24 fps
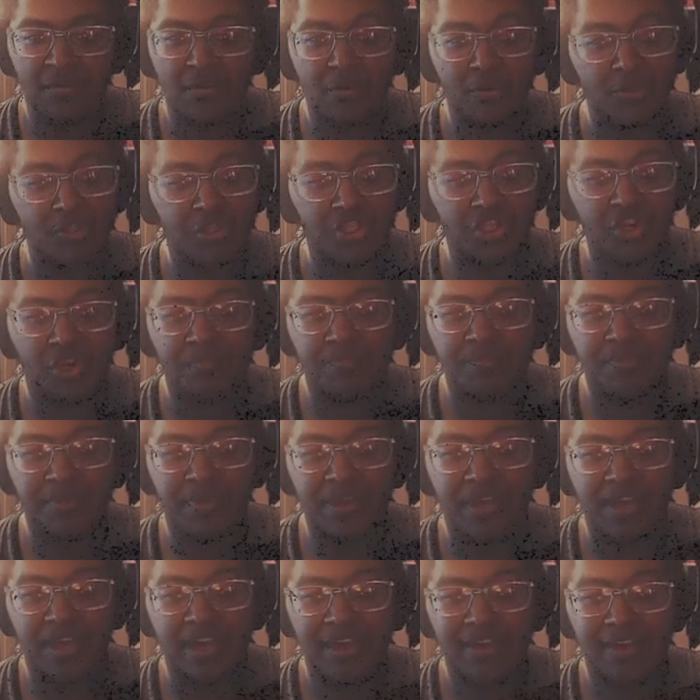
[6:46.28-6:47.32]
or shop.
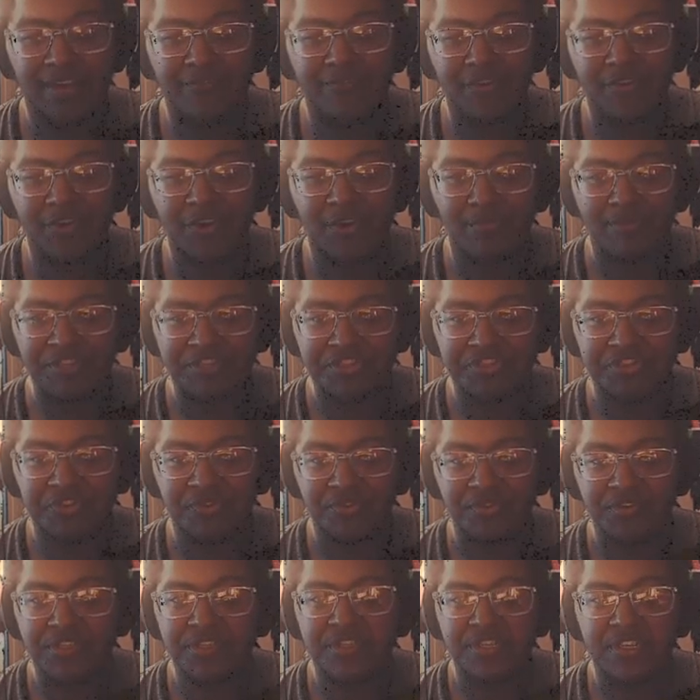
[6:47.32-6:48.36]
I forgot what it's
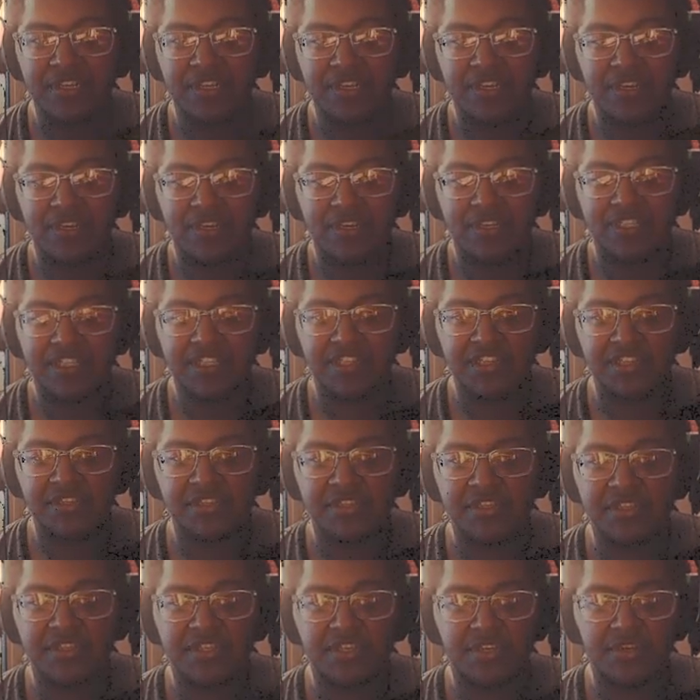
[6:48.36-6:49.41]
called. Let's see,
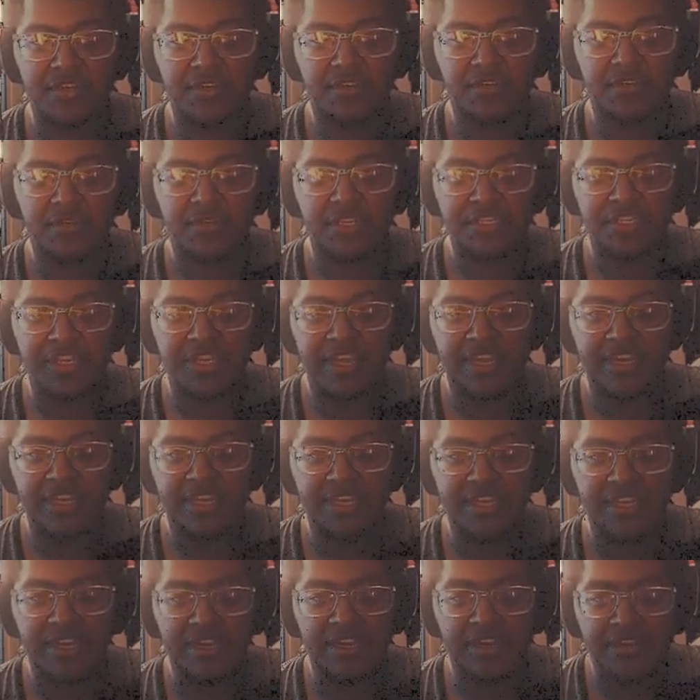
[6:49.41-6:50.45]
so is there
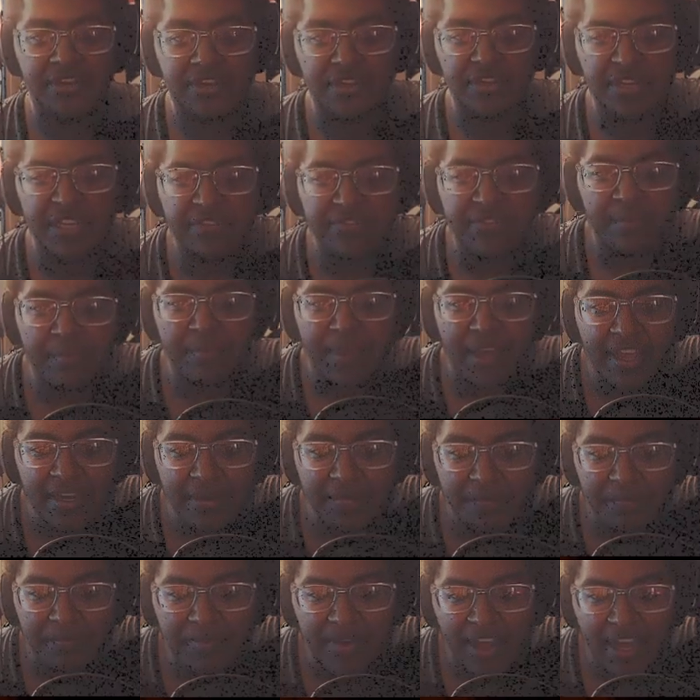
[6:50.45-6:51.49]
any underneath the
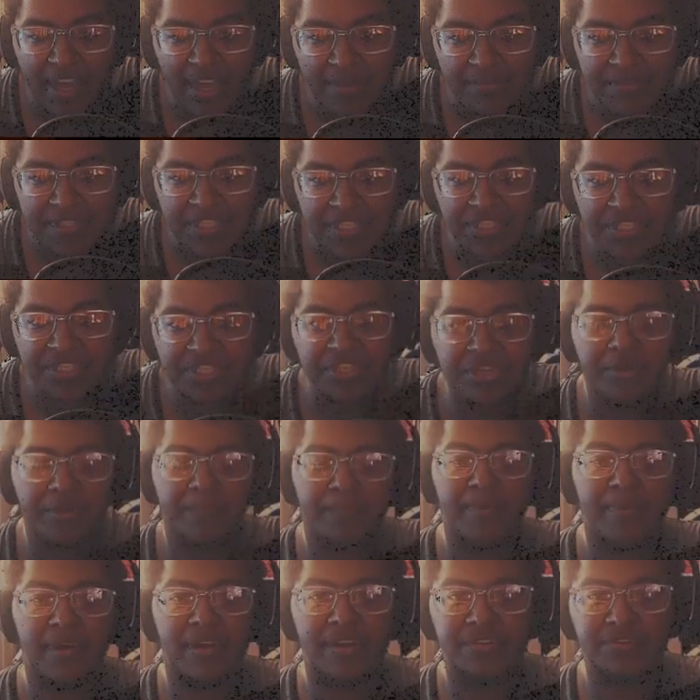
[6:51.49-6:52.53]
bed, perhaps?
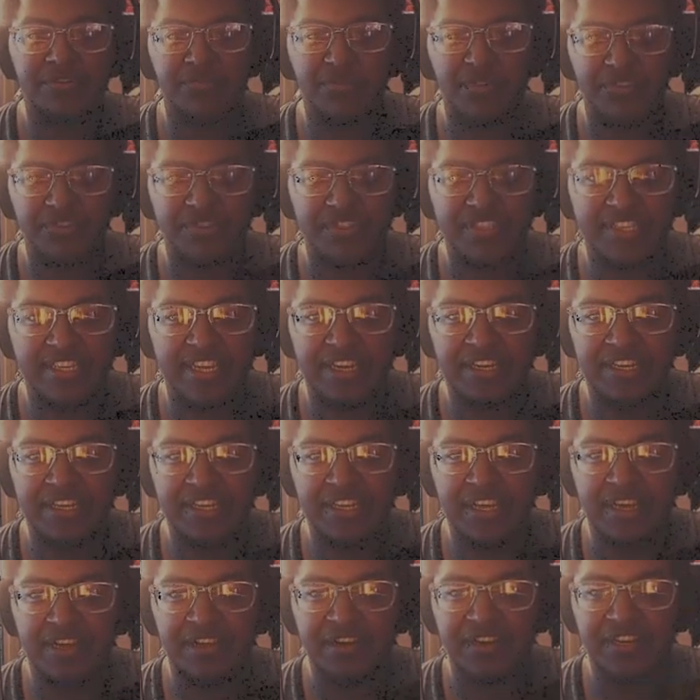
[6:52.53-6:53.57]
Nope, I do not see
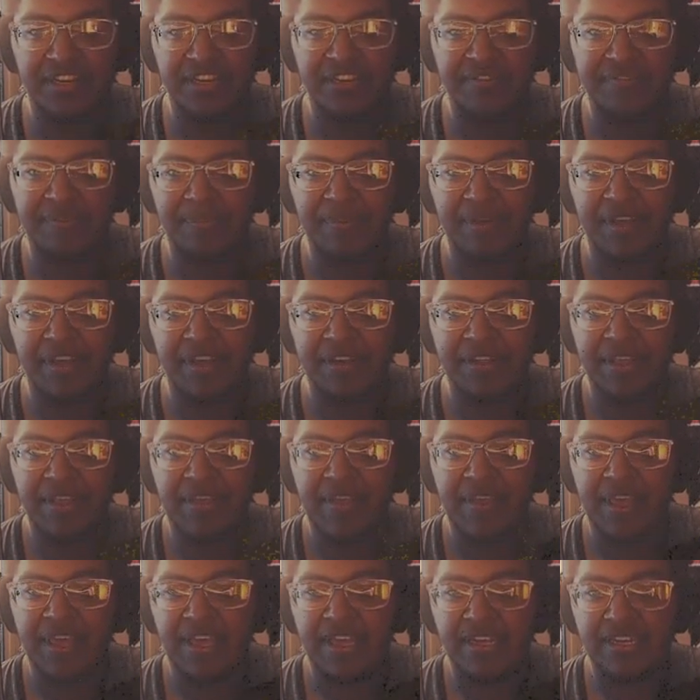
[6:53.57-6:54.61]
any underneath the bed.
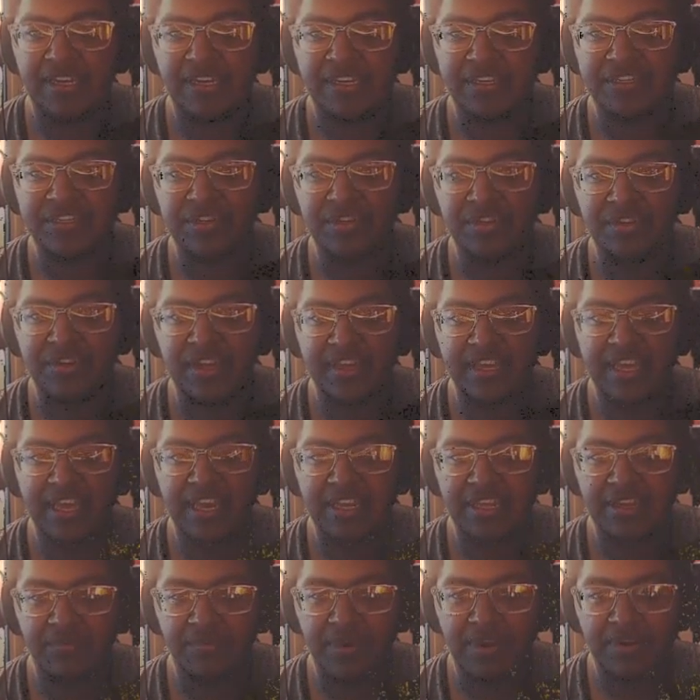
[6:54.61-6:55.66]
Doesn't look like
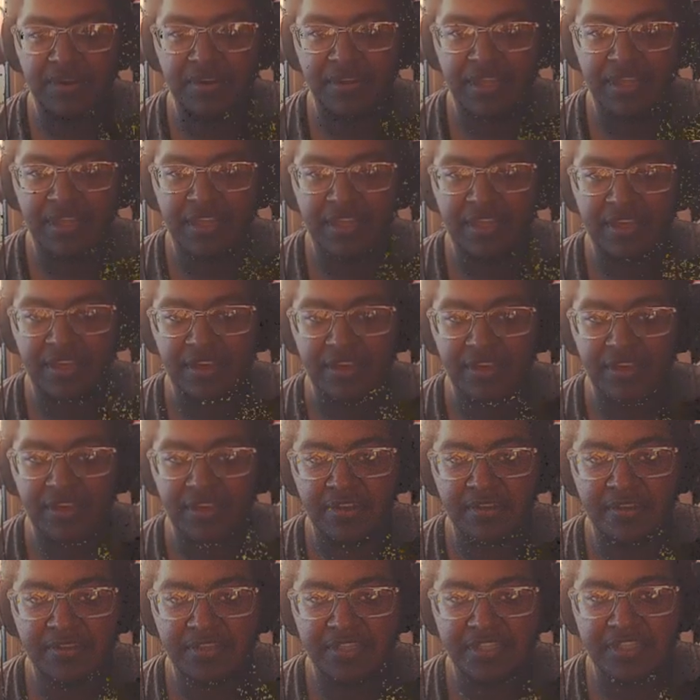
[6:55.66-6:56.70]
any around here.
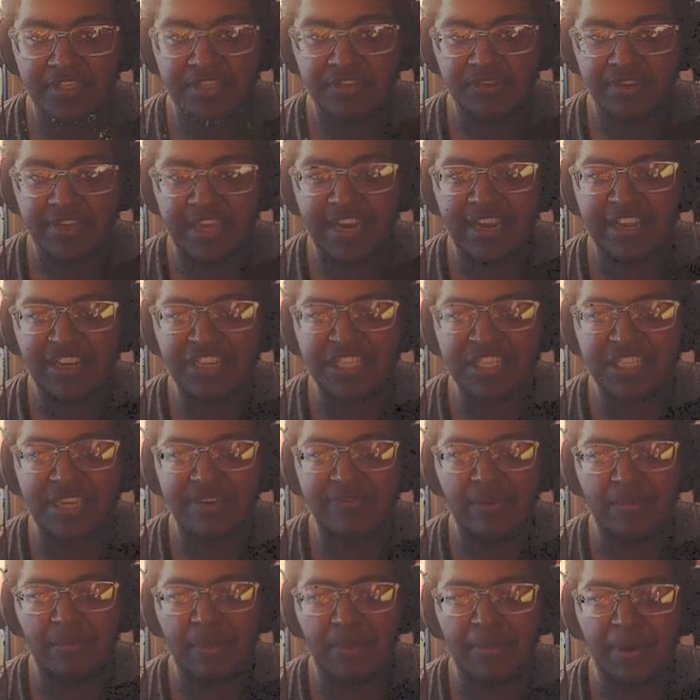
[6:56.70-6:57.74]
Still, can I just give
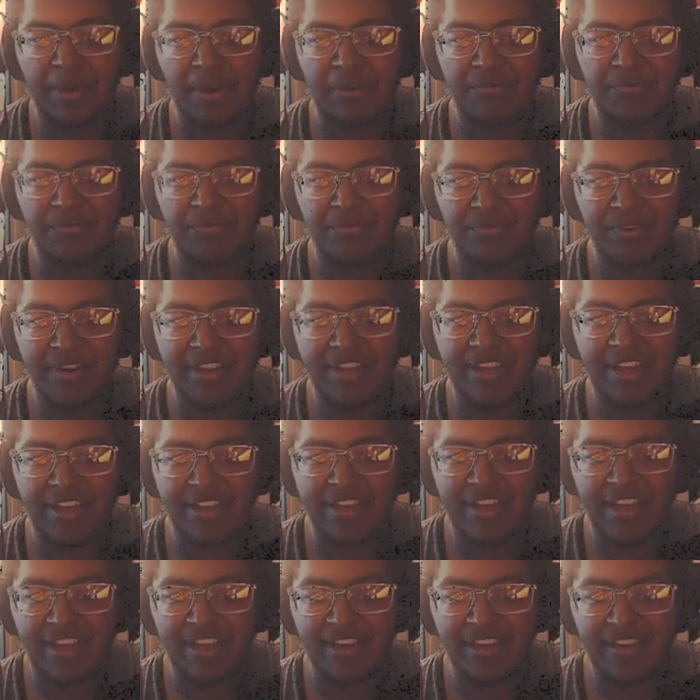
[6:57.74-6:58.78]
him a bone? Really, I
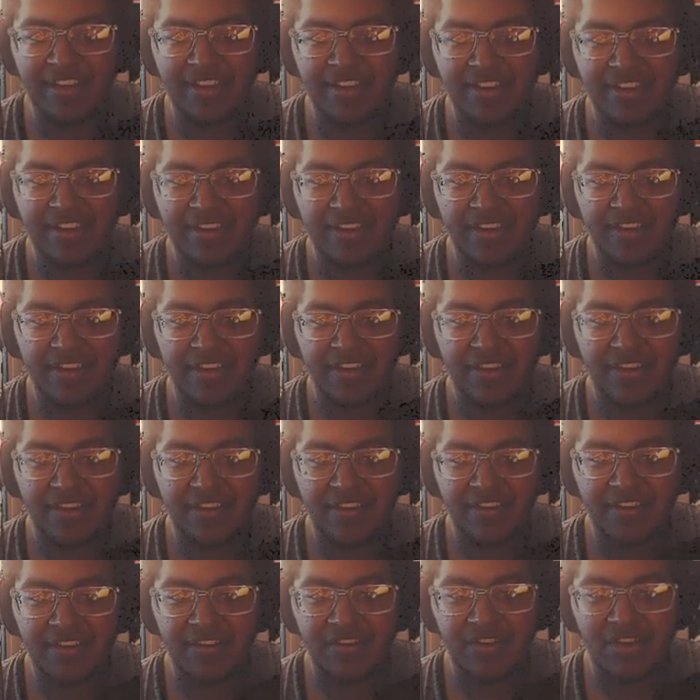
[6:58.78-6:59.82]
can't?
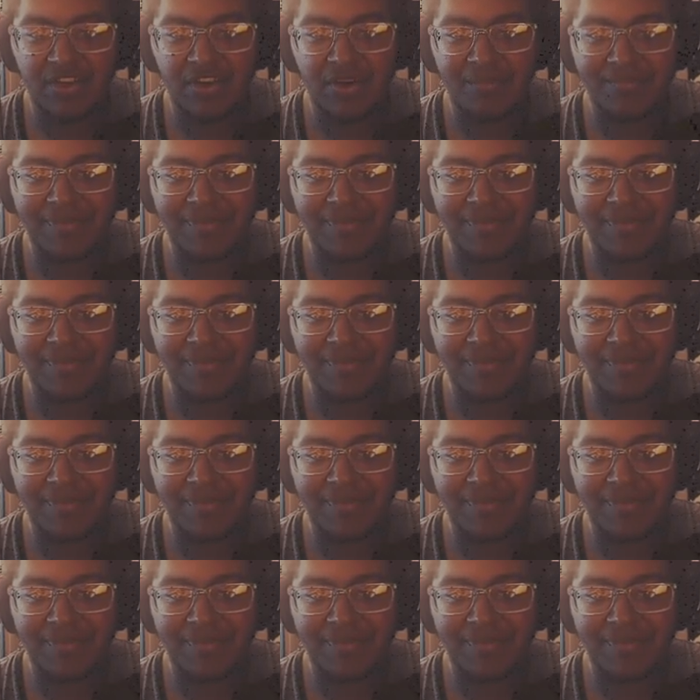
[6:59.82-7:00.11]
Oh,